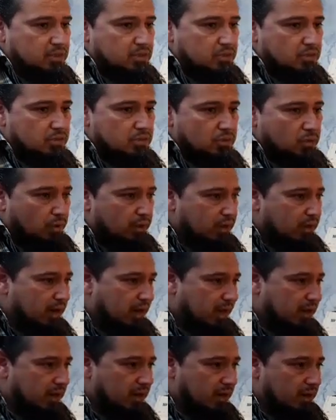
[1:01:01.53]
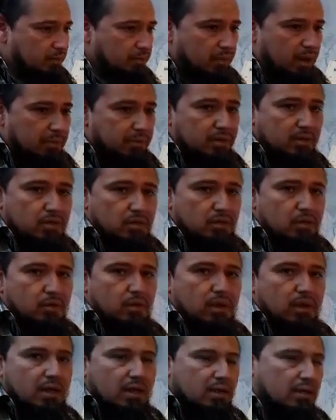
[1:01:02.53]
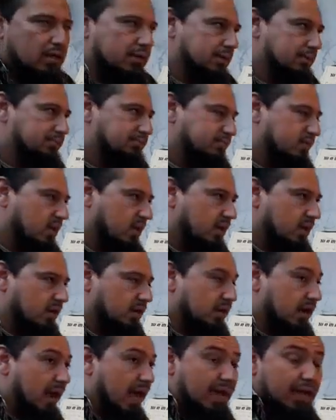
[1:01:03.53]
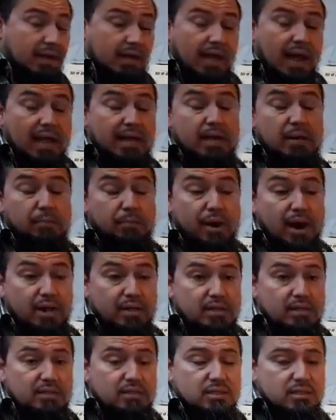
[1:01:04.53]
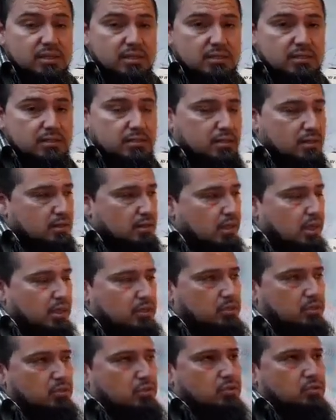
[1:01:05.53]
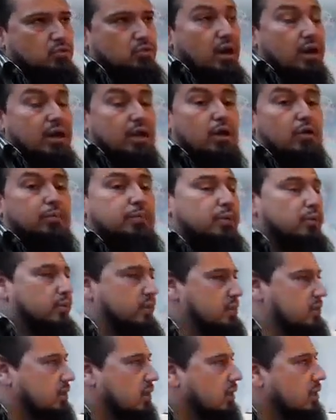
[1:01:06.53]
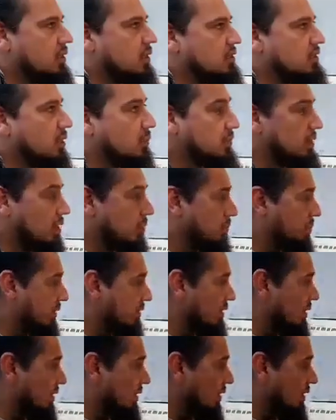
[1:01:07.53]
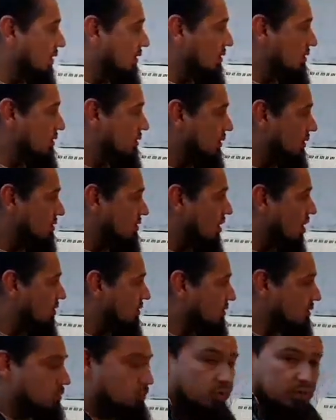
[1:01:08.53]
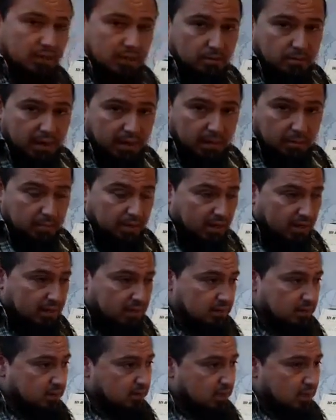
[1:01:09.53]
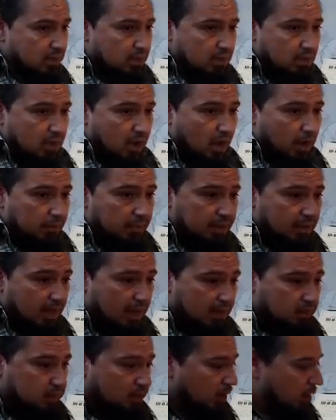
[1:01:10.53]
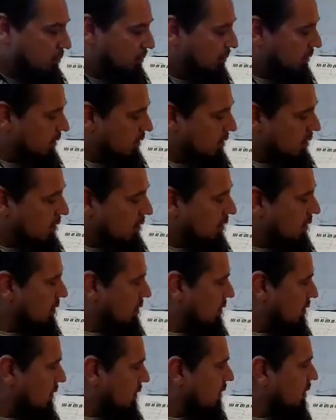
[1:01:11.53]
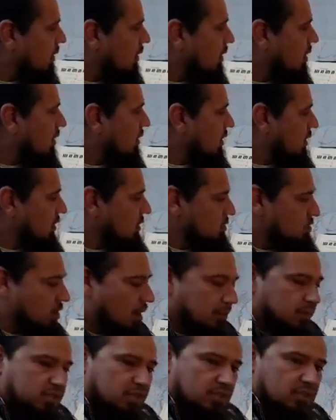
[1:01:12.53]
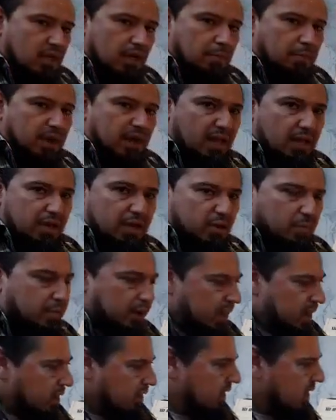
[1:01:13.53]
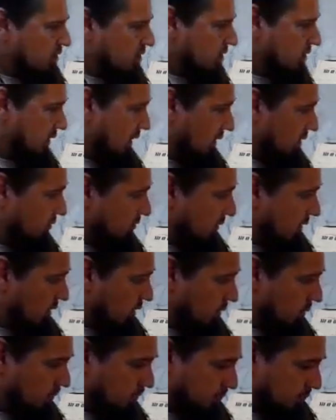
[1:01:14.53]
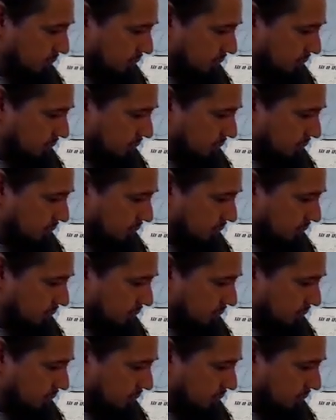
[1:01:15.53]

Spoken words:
you, coordinate, and maybe do a guided practice to try to help you with something in particular. As long as it's within my abilities, I'll be glad to help. So I'm just going to play a little bit and then just end the video.